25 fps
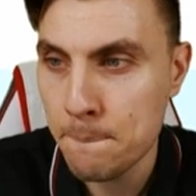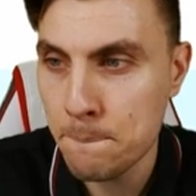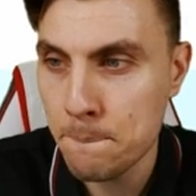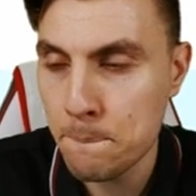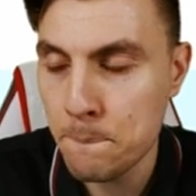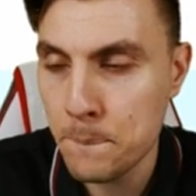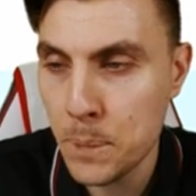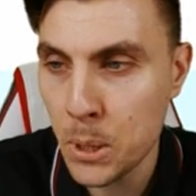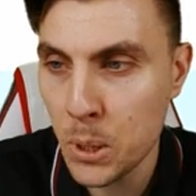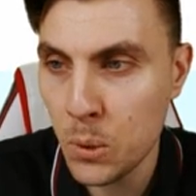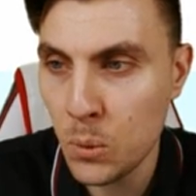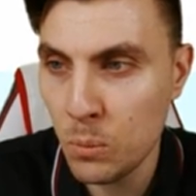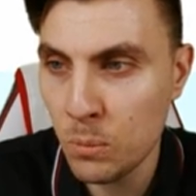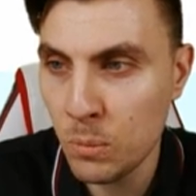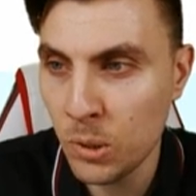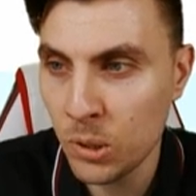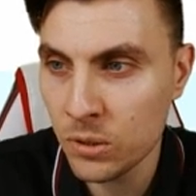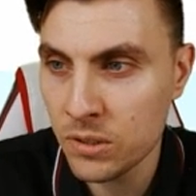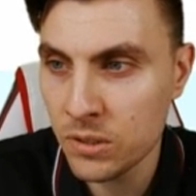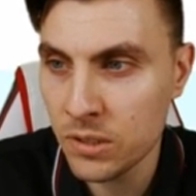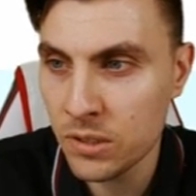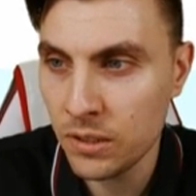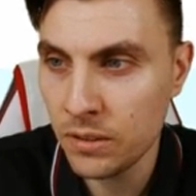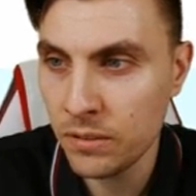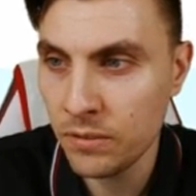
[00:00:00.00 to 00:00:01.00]
boom
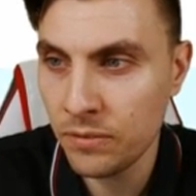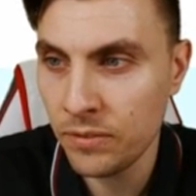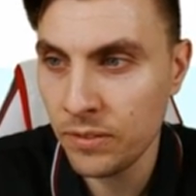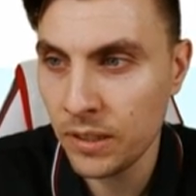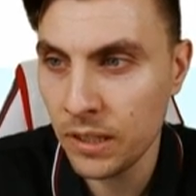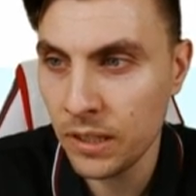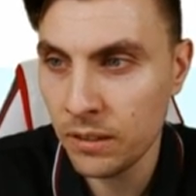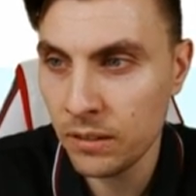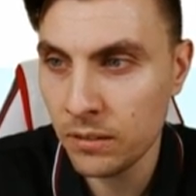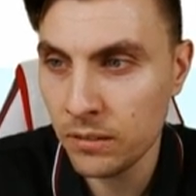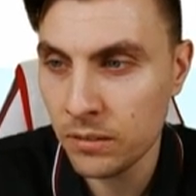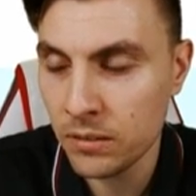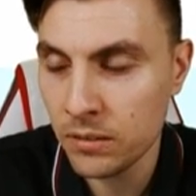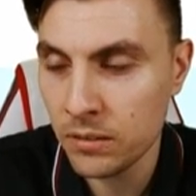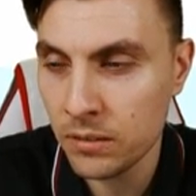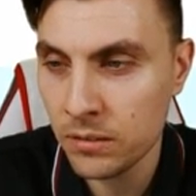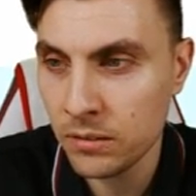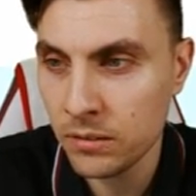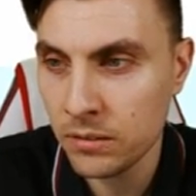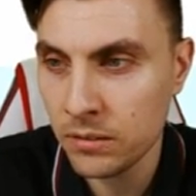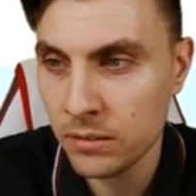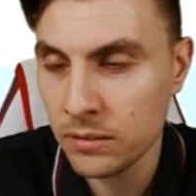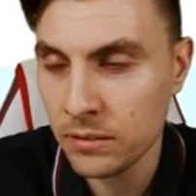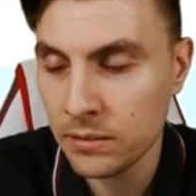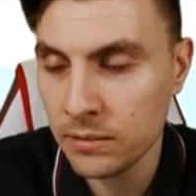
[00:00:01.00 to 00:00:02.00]
onto the field
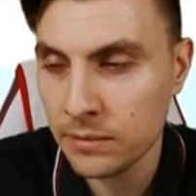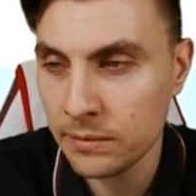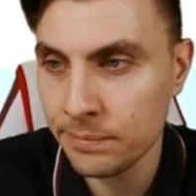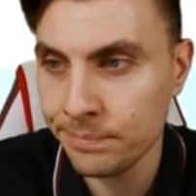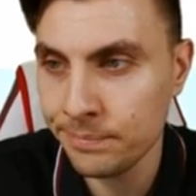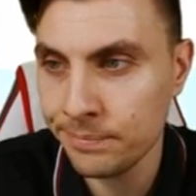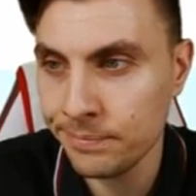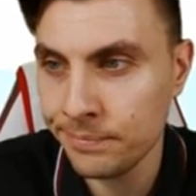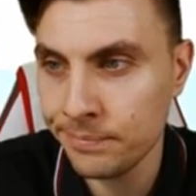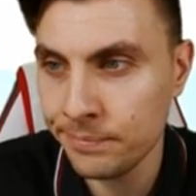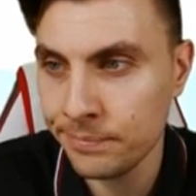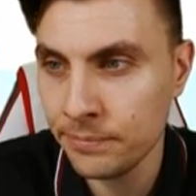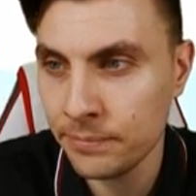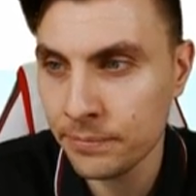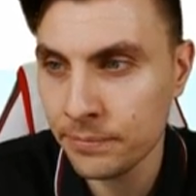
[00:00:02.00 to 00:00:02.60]
Hmm.